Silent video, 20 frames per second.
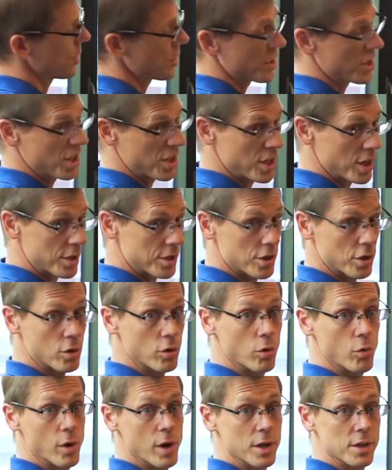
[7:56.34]
are
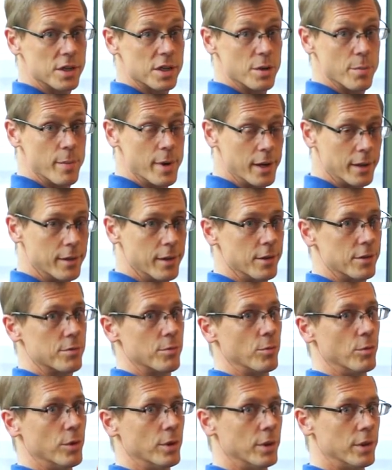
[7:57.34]
statistical ways to make this
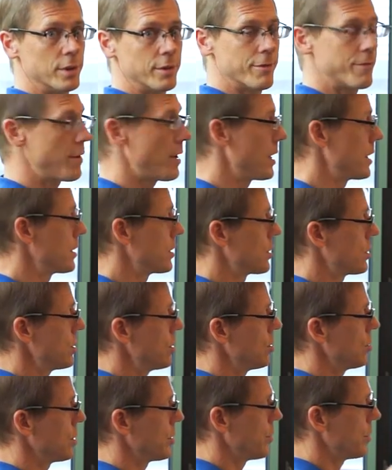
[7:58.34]
really
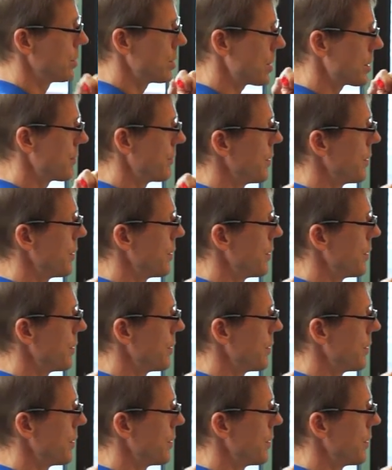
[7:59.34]
fine-tuned, but just